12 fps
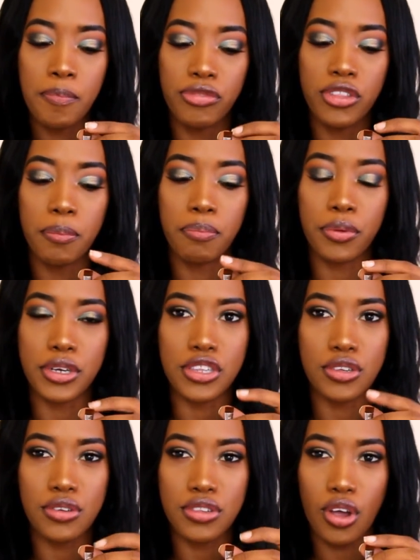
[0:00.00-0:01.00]
the
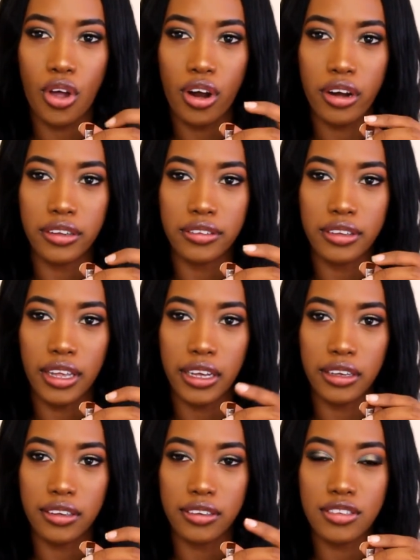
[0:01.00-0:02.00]
bristles are
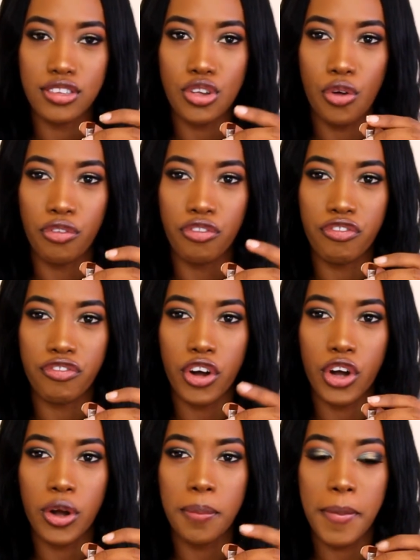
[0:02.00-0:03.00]
like so
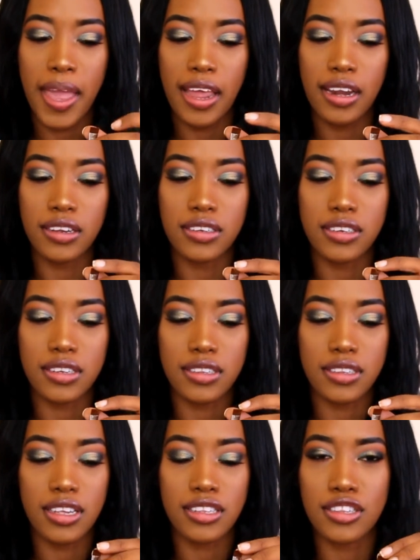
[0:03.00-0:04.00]
firm, and
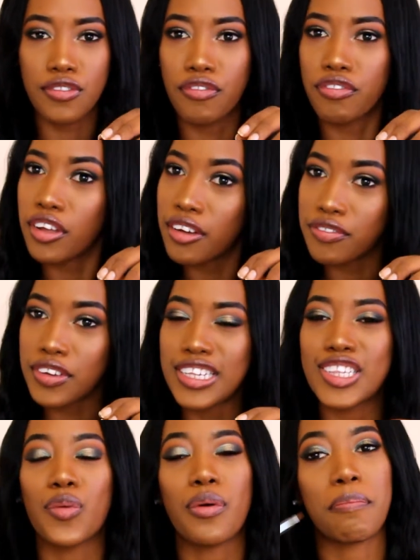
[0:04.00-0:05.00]
it's fluffy,
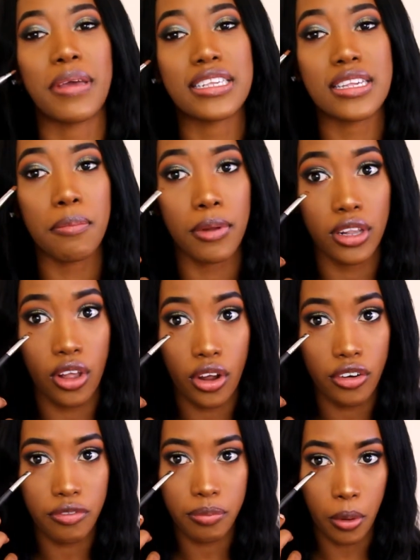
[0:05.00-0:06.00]
so it picks up a
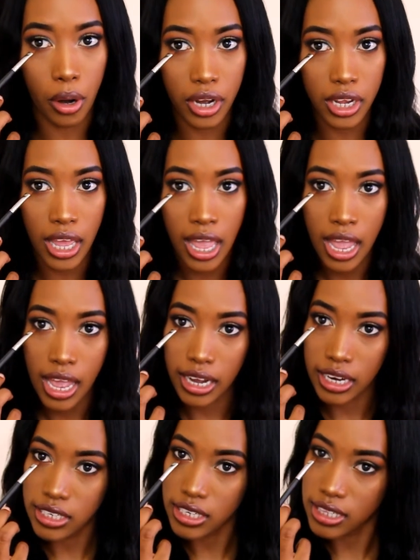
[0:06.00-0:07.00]
lot of product,
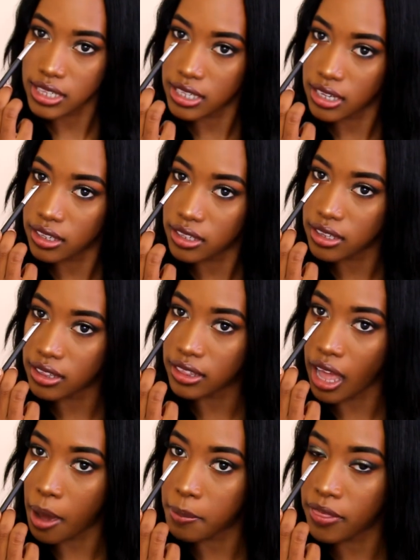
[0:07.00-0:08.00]
and I just
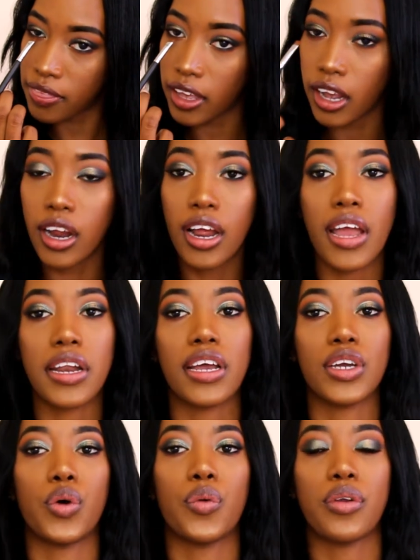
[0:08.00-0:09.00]
dab it there, and
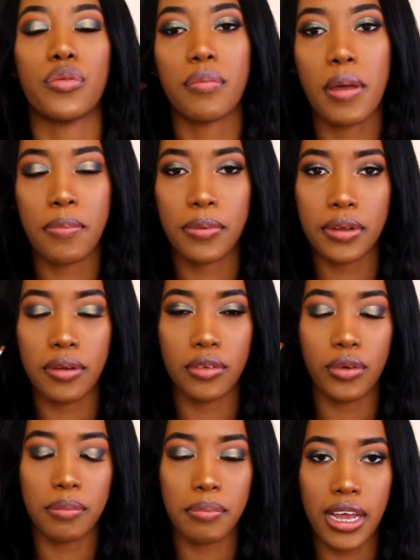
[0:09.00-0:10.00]
I go in
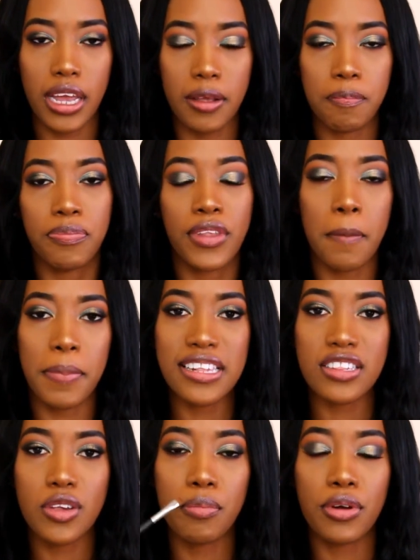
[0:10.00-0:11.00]
with my
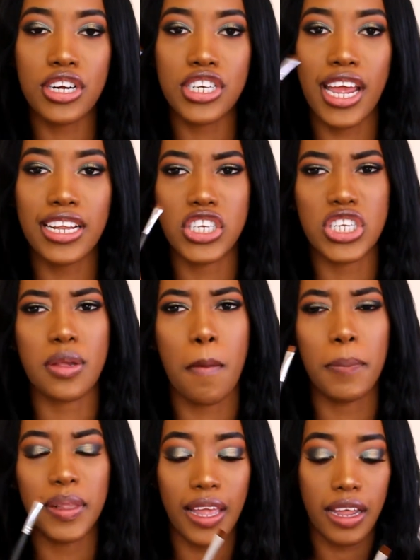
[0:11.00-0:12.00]
pencil brush and
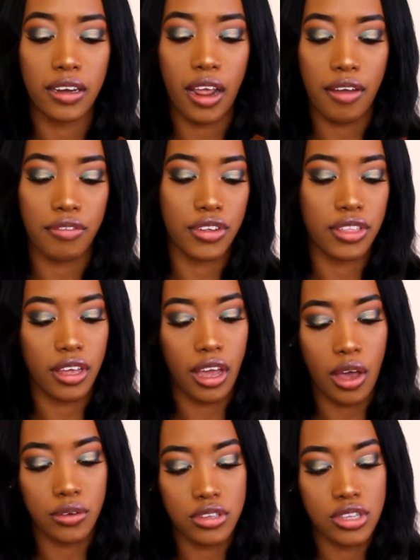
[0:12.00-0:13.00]
just blend everything out.